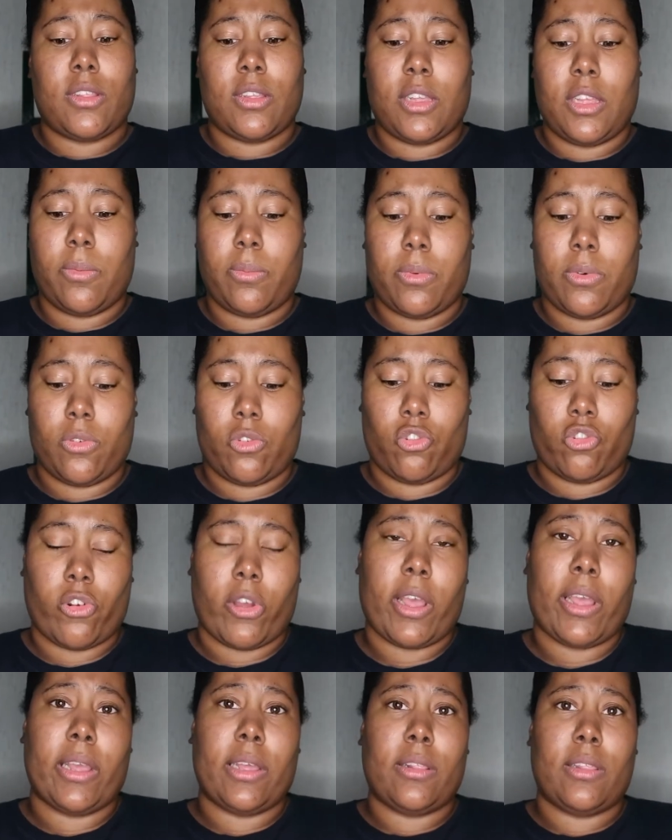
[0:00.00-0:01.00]
to keep on
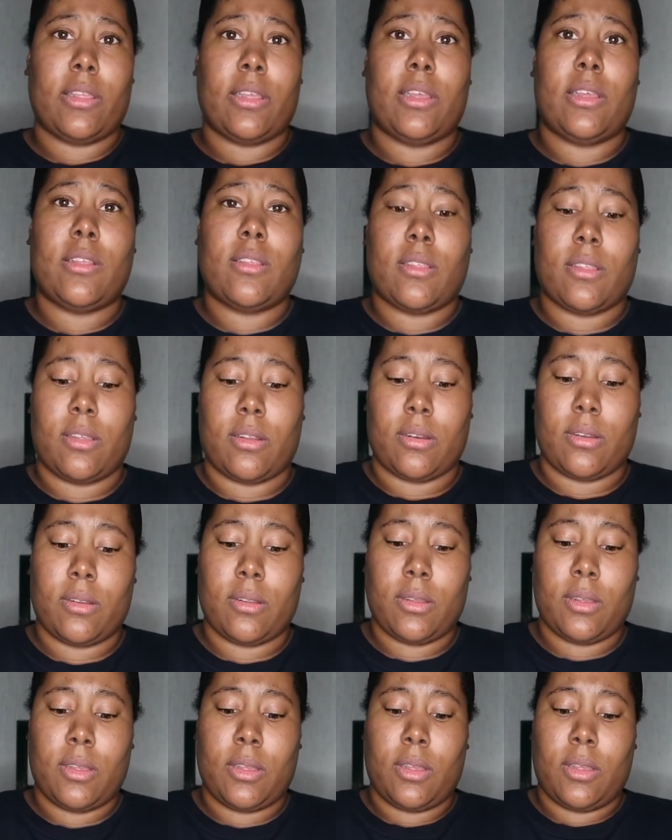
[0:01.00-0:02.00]
trying these, and
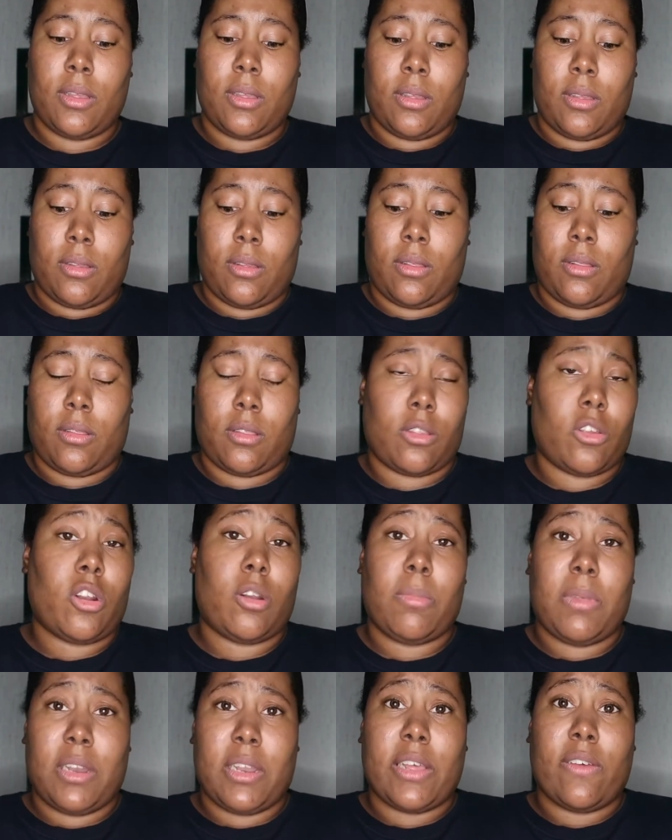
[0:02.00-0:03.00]
it's gonna
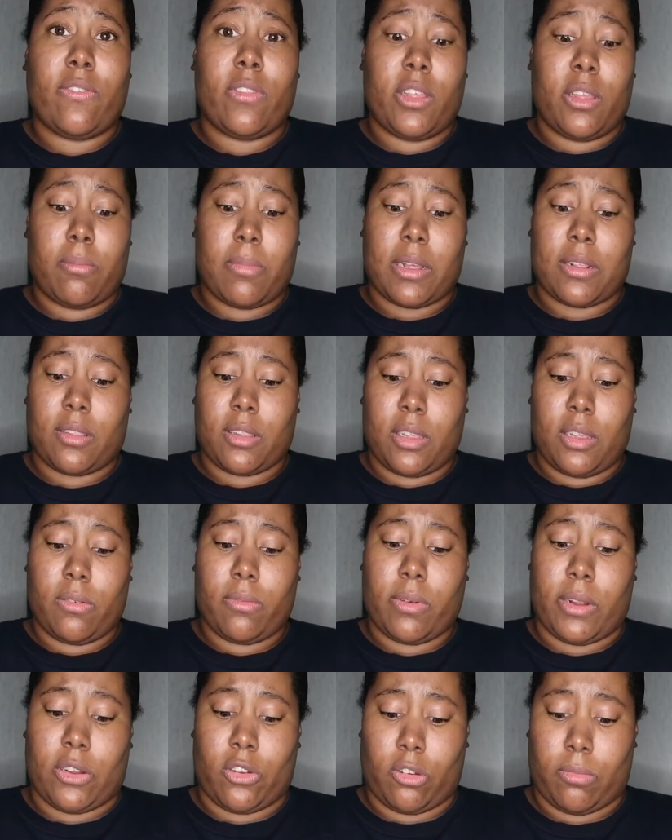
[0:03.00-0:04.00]
be definitely in my skin
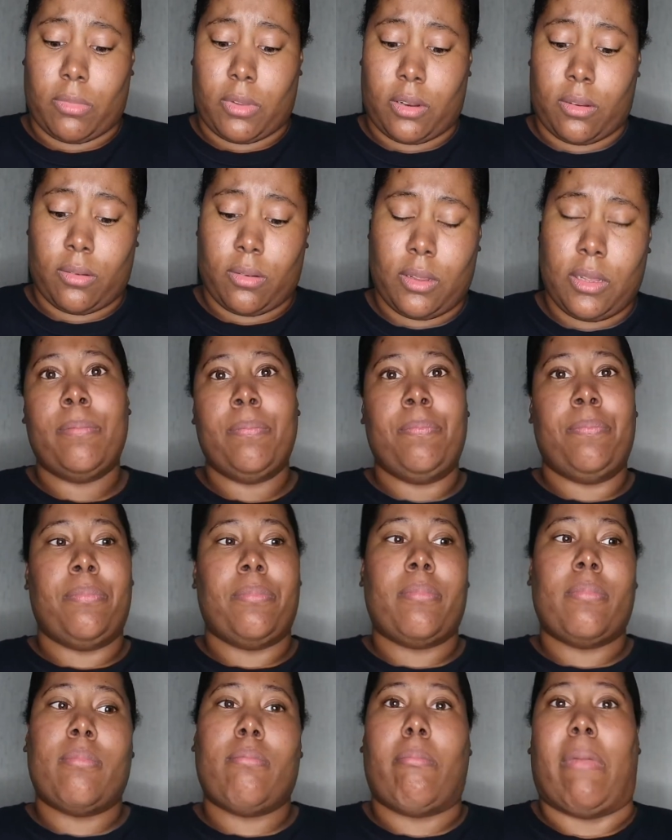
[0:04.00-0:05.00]
regimen.
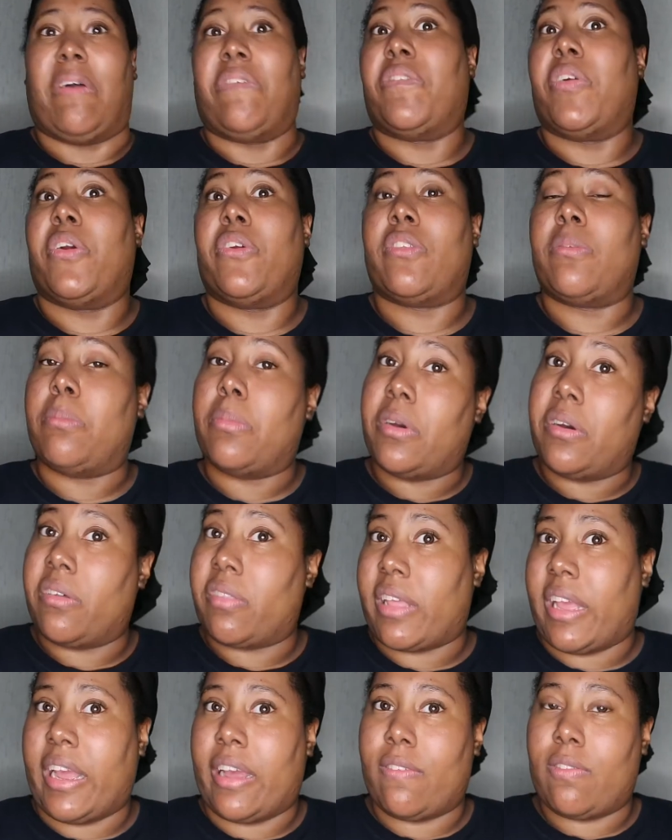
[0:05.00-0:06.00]
My first
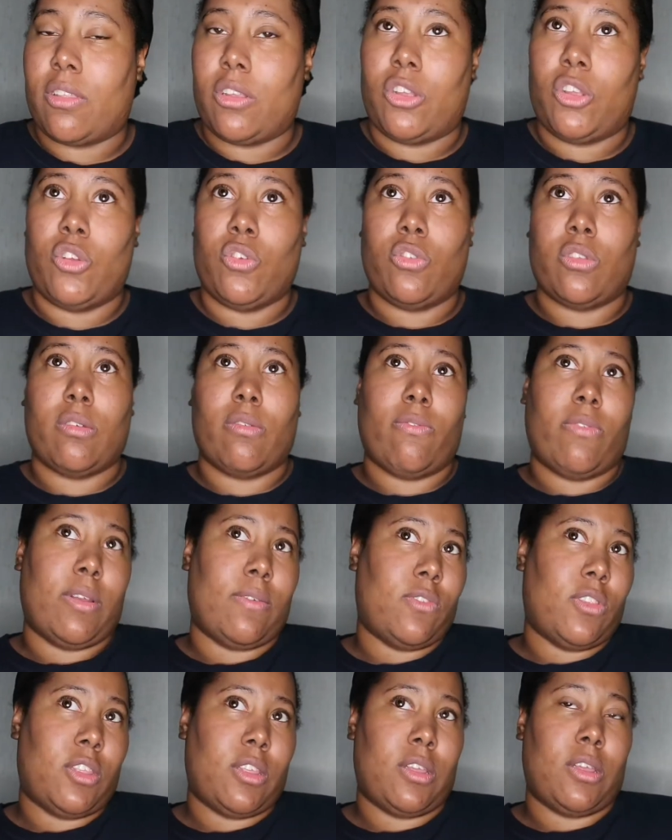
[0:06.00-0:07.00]
month after using
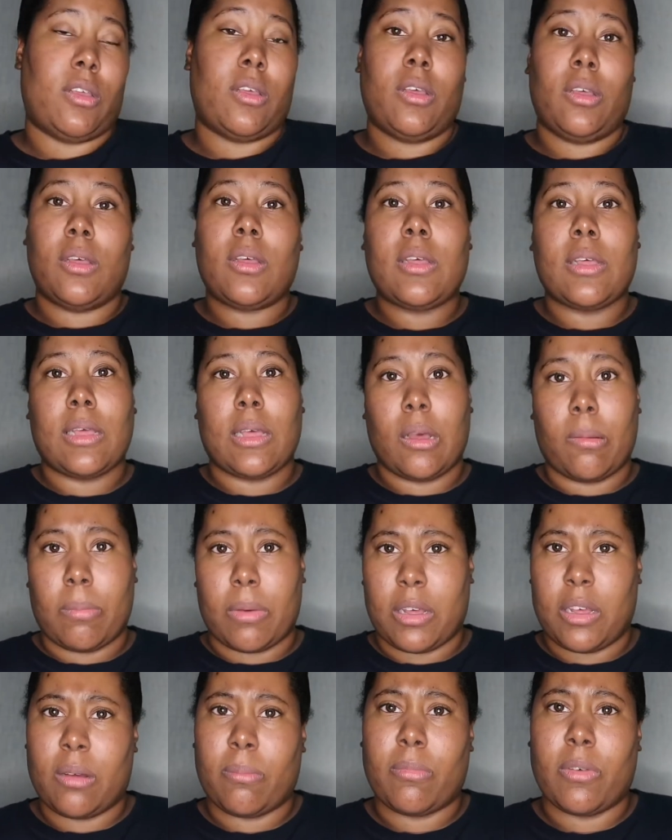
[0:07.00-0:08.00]
Fenty, I'm
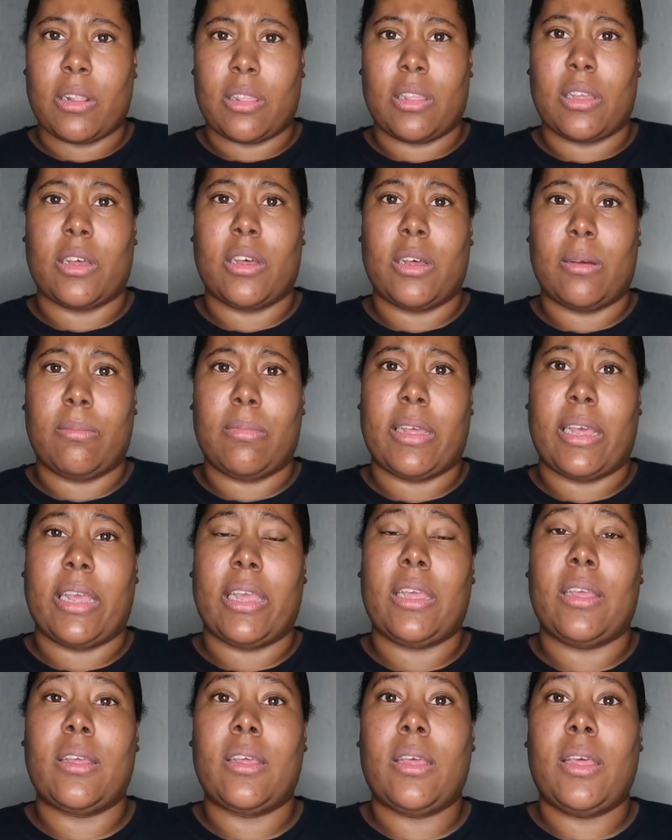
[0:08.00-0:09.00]
gonna come with the
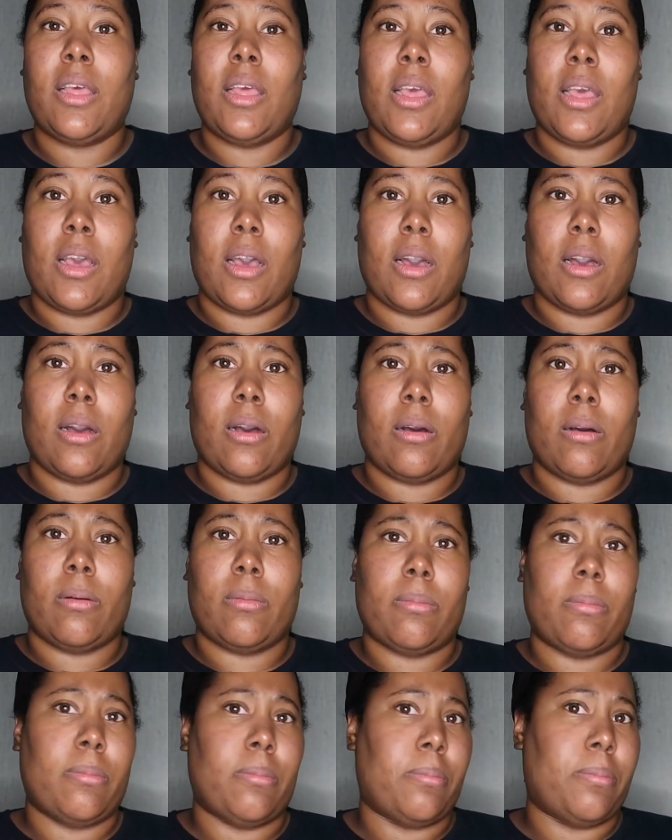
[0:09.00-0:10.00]
update.
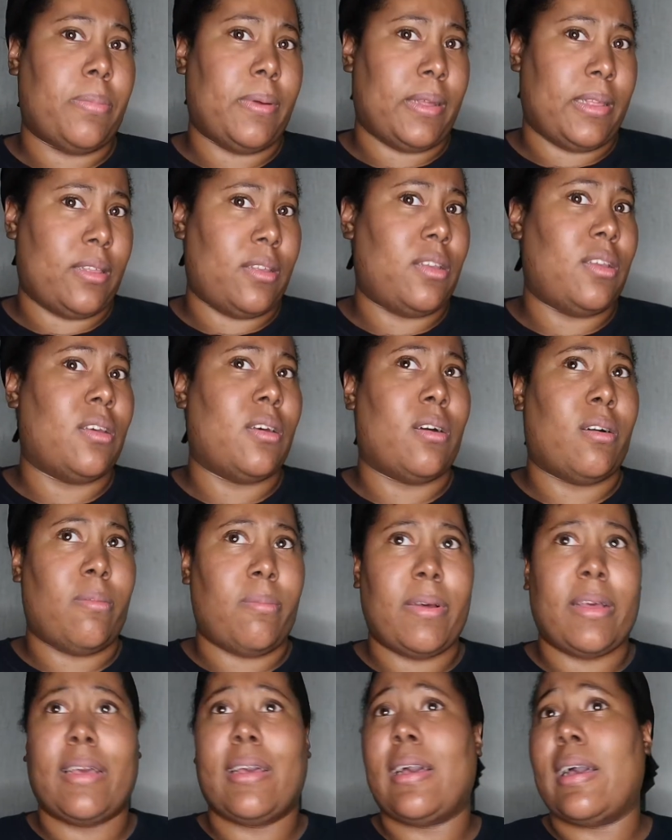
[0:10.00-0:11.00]
But oh
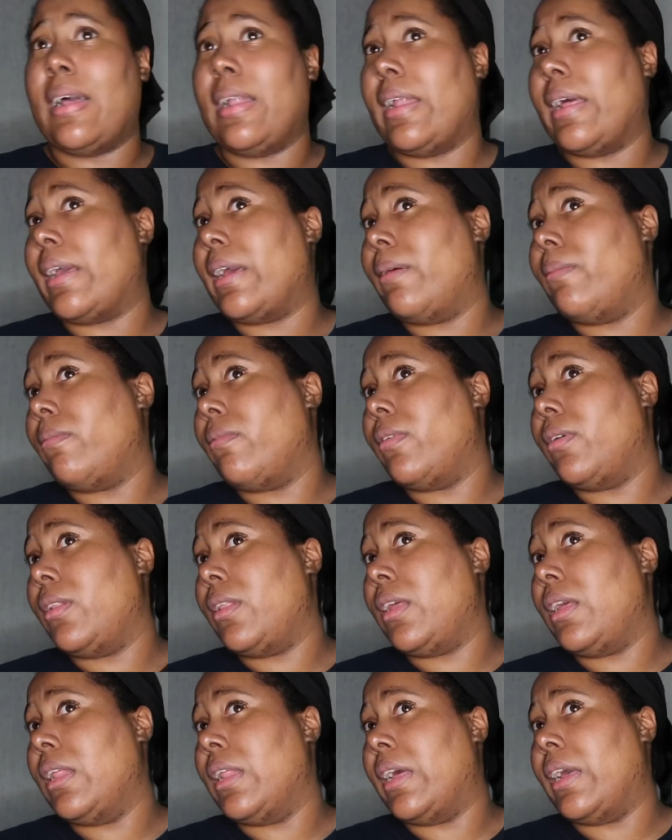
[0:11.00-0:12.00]
my god, like I'm
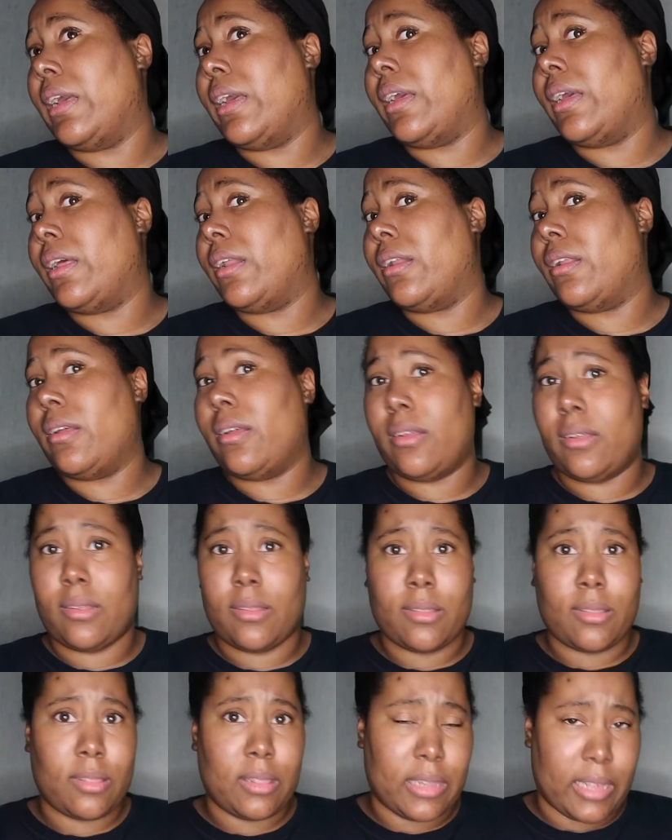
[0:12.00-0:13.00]
really glad
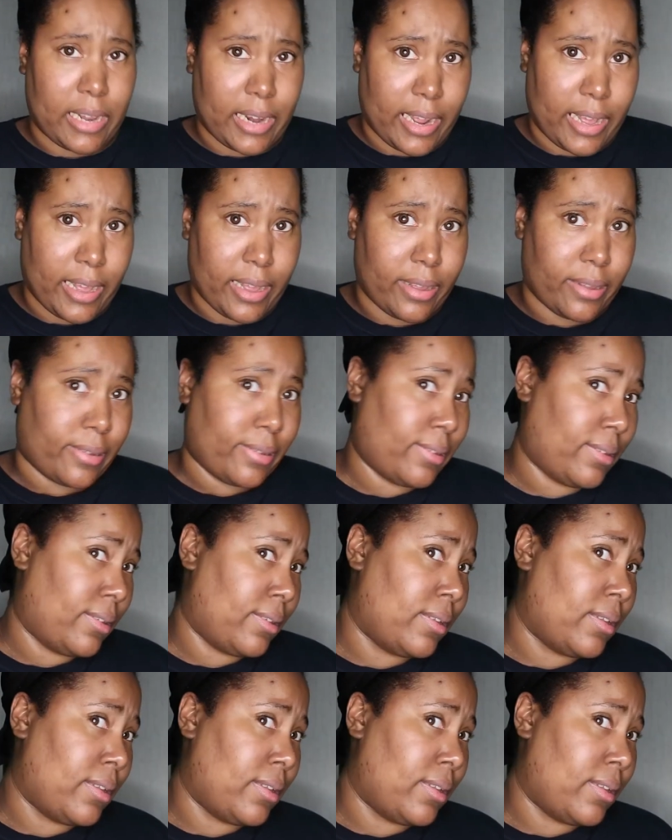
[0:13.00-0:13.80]
that